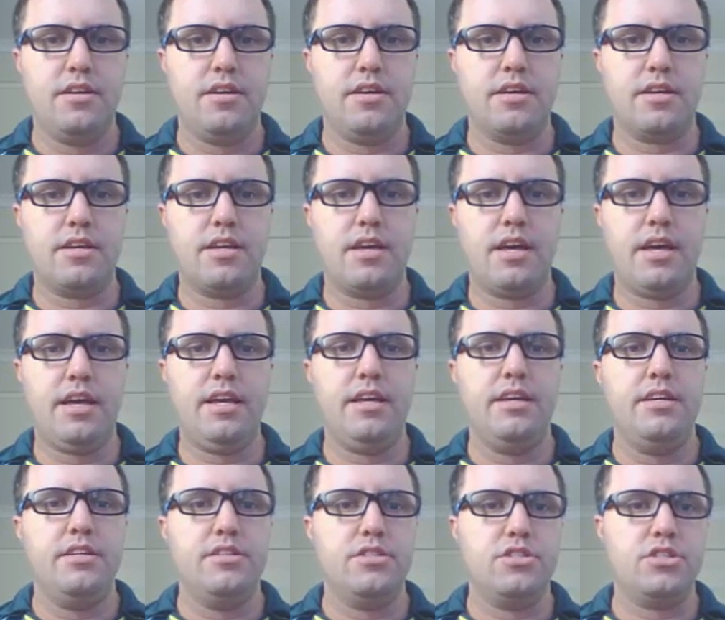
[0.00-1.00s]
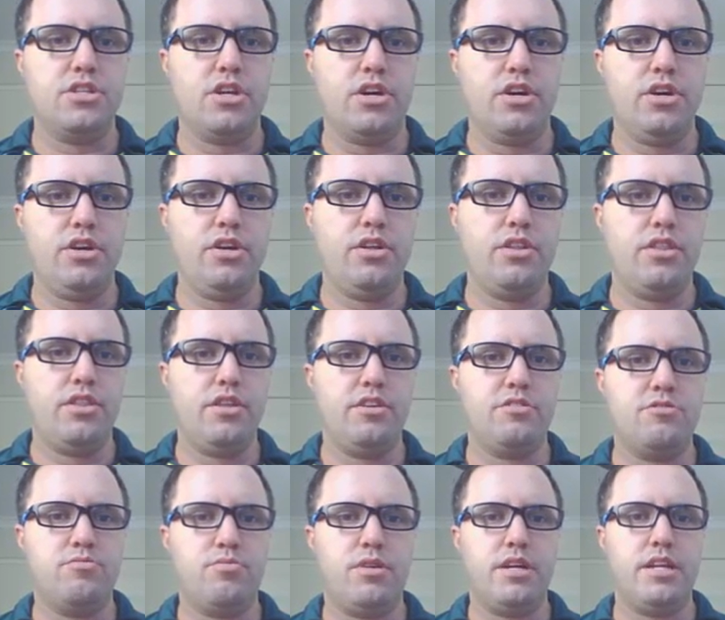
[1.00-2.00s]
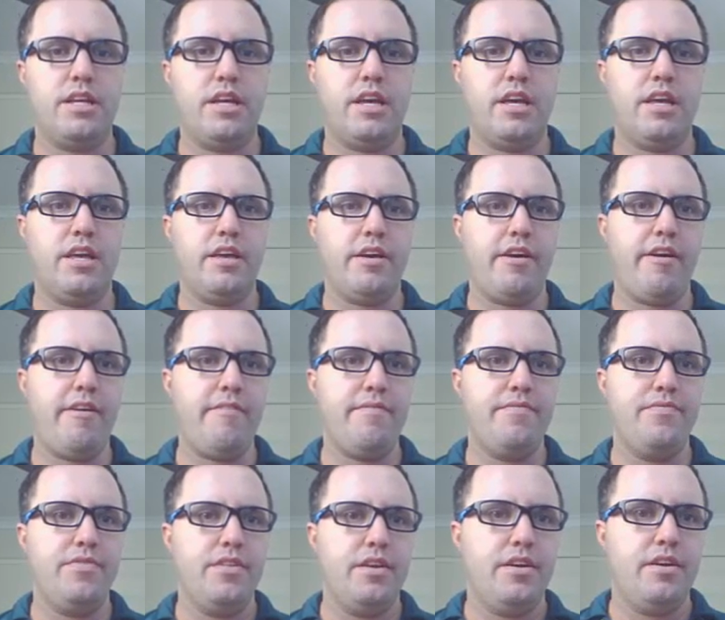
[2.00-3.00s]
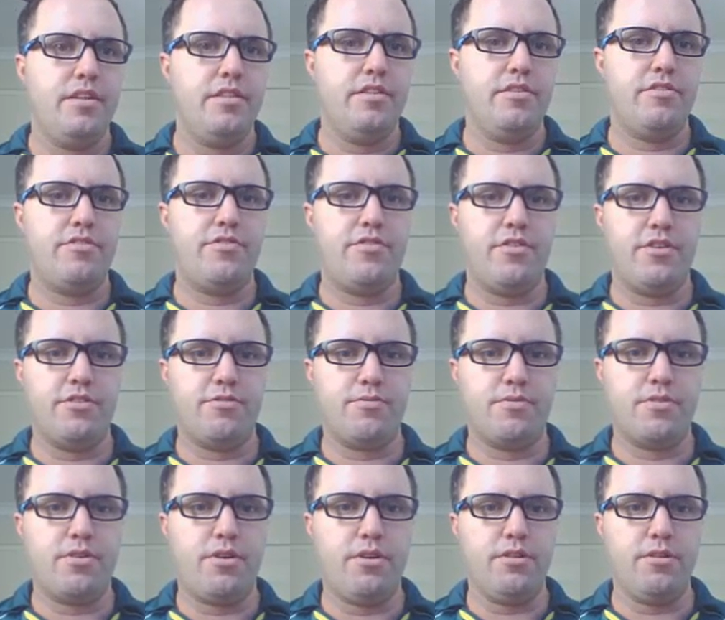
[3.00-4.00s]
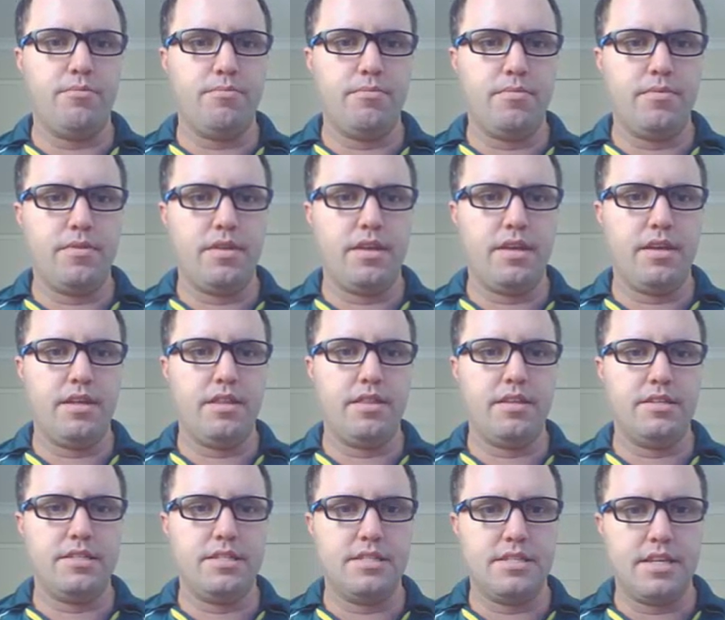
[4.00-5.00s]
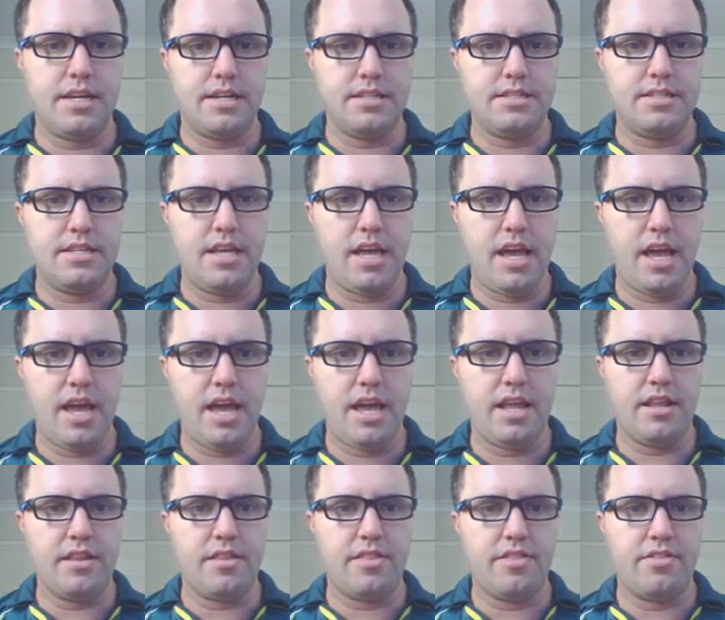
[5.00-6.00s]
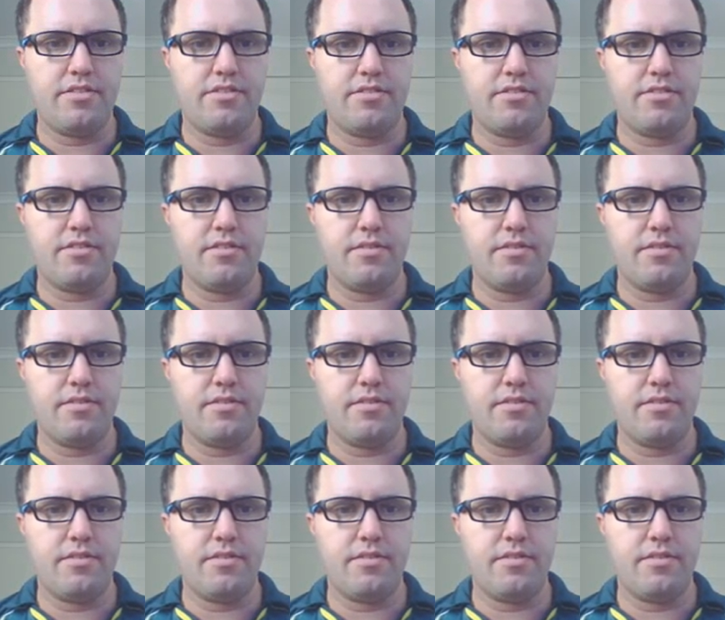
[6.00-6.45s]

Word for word: Okay, so this one here, this first column here, this is our tenths.